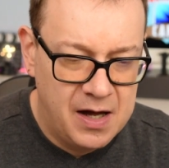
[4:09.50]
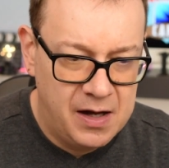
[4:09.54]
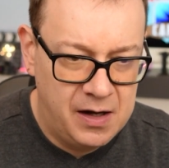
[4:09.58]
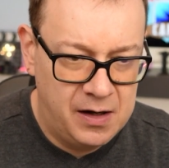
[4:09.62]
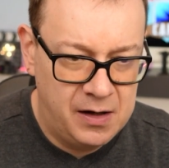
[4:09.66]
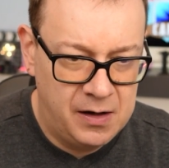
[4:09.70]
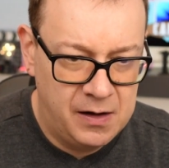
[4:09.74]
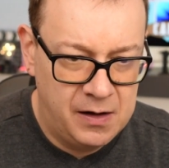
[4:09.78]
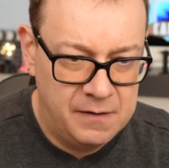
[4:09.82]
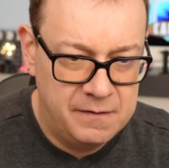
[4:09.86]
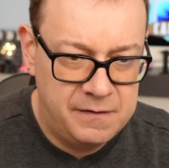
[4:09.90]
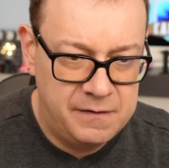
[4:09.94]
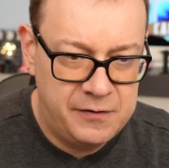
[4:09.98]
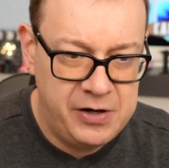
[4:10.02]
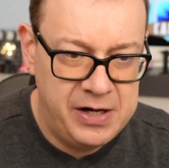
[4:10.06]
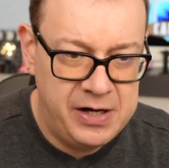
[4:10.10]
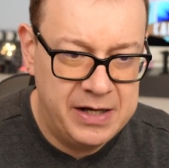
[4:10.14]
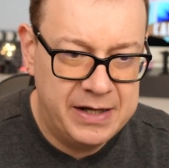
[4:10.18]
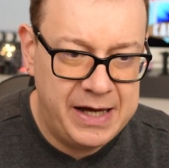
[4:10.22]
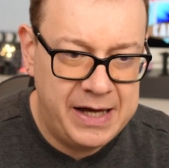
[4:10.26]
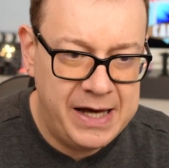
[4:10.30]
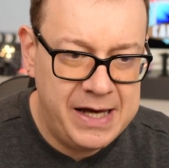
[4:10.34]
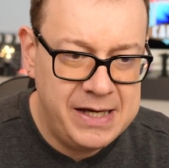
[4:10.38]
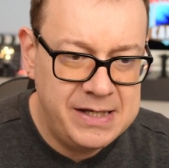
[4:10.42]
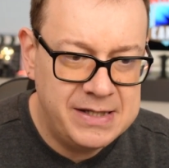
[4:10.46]
uh, three
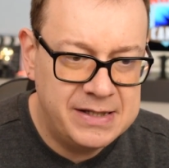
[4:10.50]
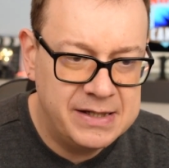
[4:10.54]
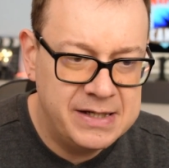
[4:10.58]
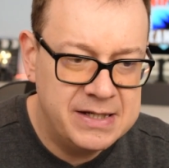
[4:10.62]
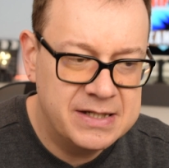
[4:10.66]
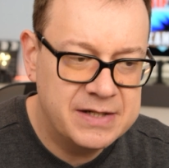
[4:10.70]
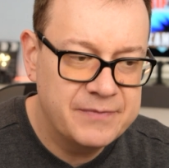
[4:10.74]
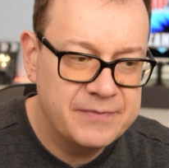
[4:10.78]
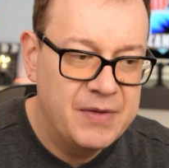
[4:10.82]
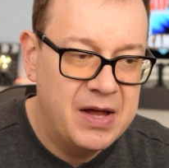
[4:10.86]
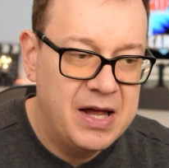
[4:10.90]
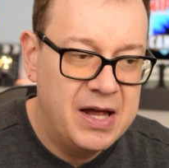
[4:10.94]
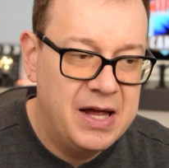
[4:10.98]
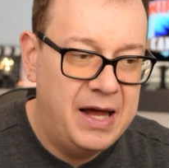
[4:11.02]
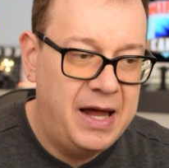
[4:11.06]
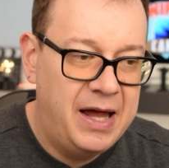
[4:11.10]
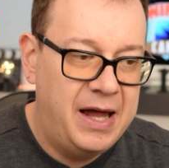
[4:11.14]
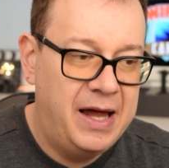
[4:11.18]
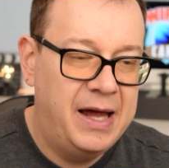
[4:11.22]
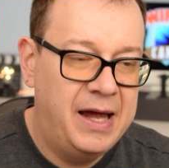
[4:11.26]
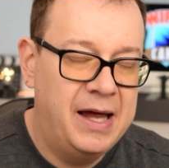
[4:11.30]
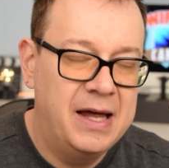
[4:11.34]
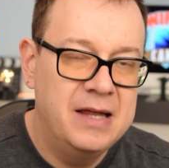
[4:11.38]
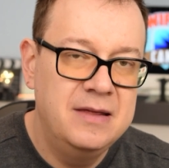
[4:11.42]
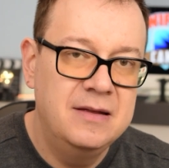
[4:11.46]
cases,
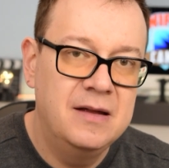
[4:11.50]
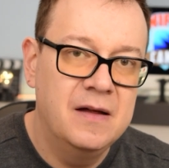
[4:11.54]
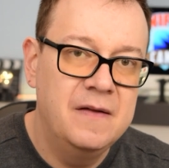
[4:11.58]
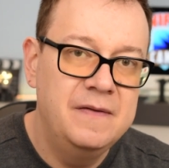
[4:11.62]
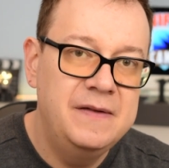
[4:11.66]
and uh,